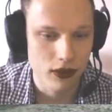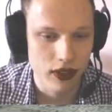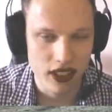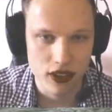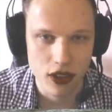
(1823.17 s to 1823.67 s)

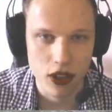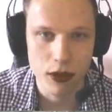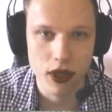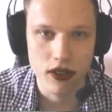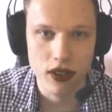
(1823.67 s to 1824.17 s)
teach the
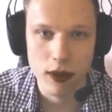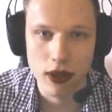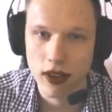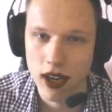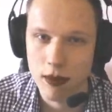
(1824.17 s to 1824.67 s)
community about
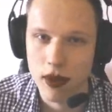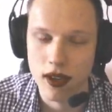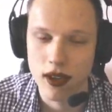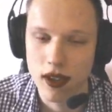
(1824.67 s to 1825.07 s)
climbing,